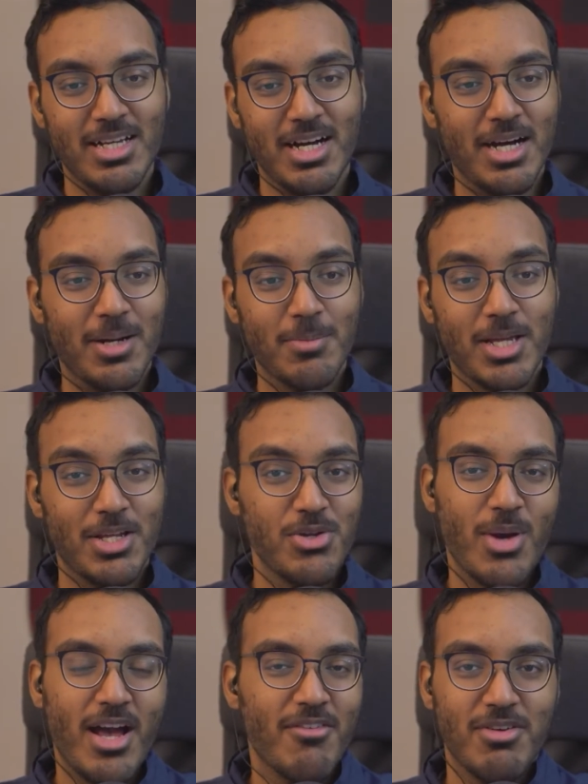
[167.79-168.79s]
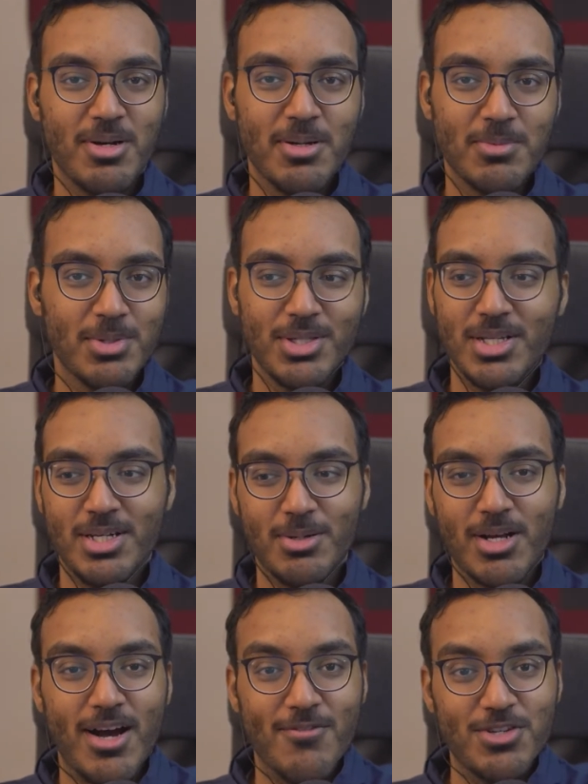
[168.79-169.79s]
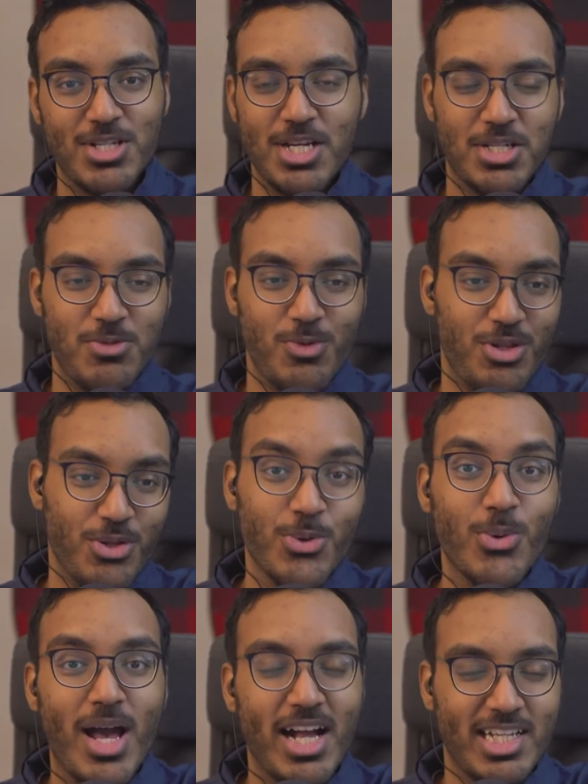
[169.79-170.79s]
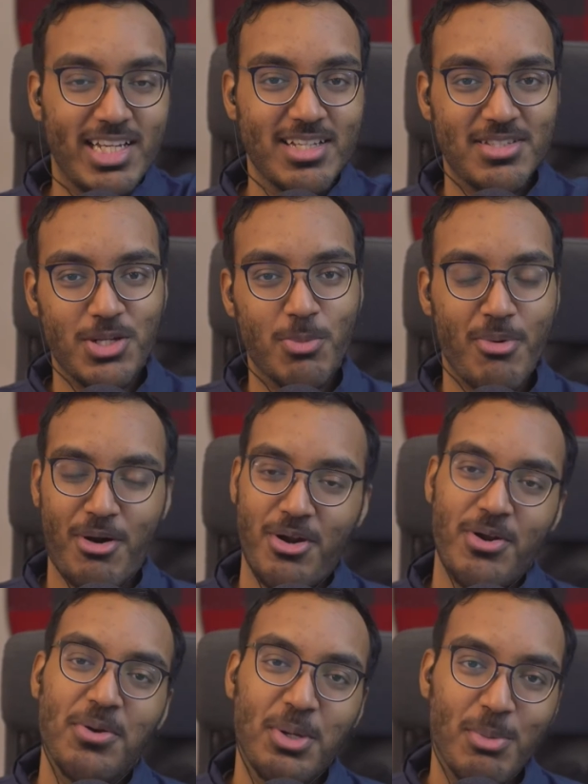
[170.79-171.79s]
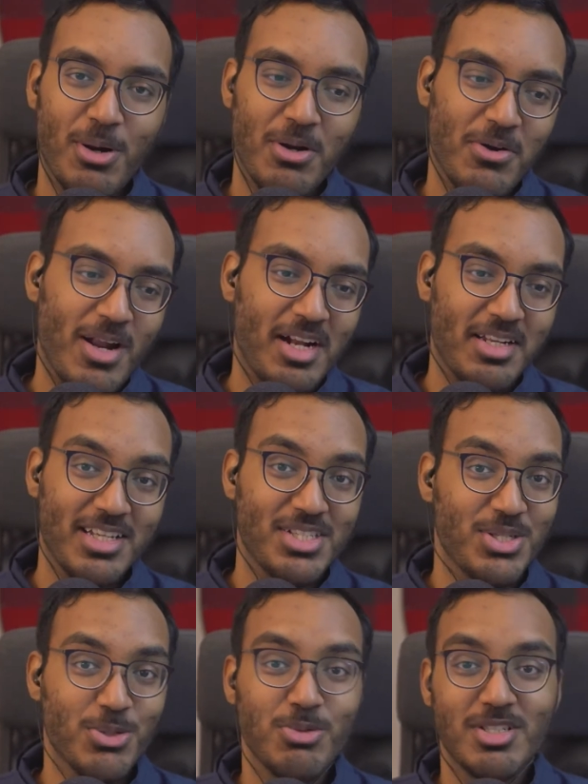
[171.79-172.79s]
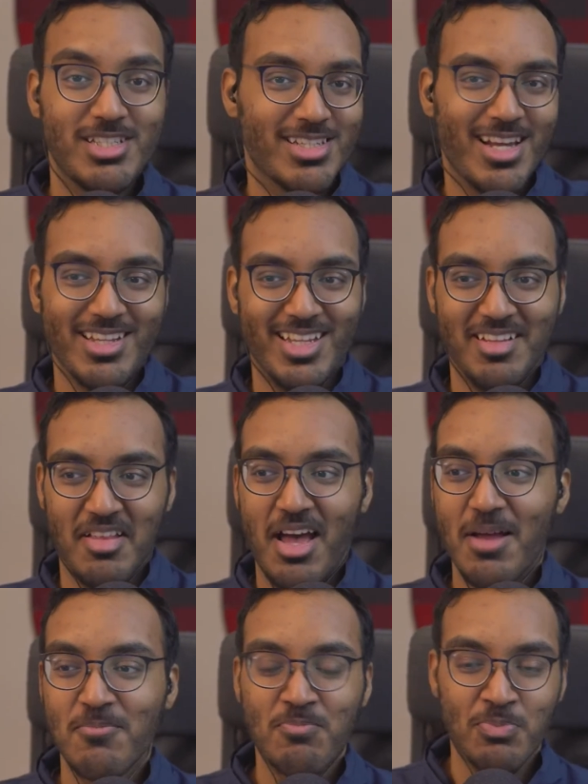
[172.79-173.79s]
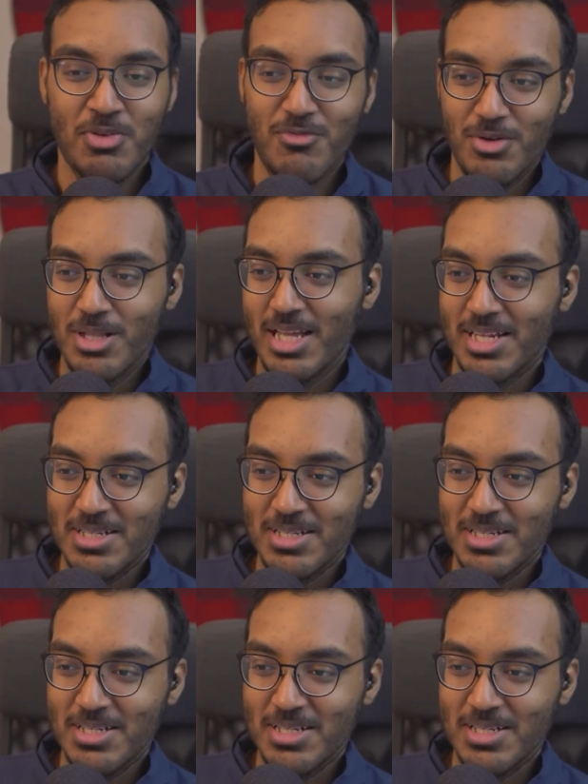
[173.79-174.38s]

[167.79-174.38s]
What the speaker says: can you have a conversation with you acting as your partner and your partner acting as you? This is kind of like that, like